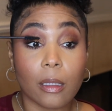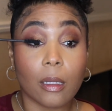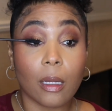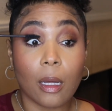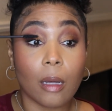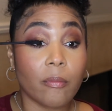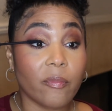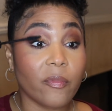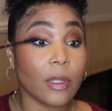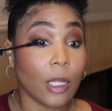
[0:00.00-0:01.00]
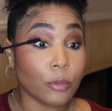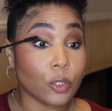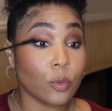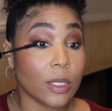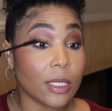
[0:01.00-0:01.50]

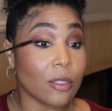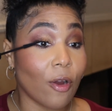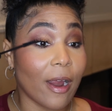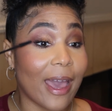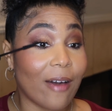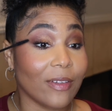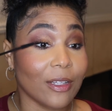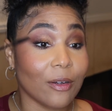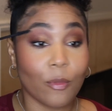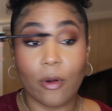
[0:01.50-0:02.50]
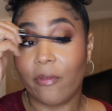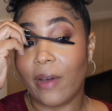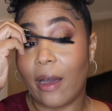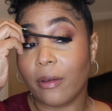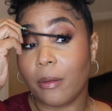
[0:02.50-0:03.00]
voluptuous, or have a little more
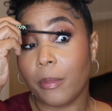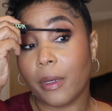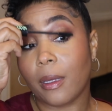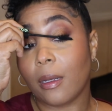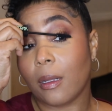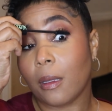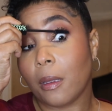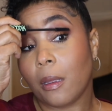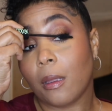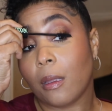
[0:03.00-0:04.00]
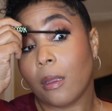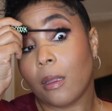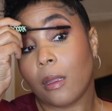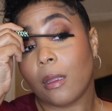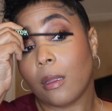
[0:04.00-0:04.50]
volume, but
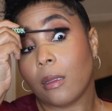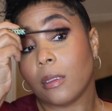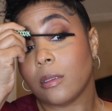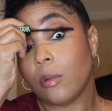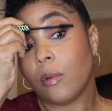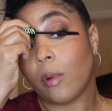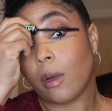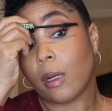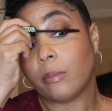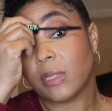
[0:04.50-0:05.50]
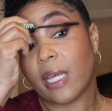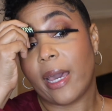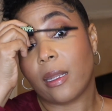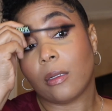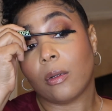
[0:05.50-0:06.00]
this will work. I'm just
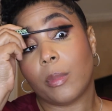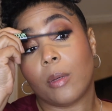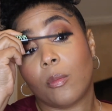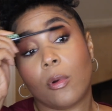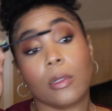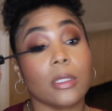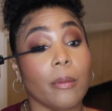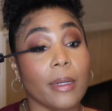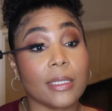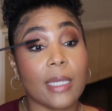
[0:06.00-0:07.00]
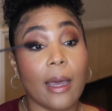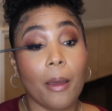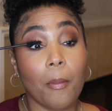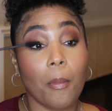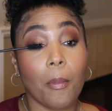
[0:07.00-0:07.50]
adding a little bit more to my top.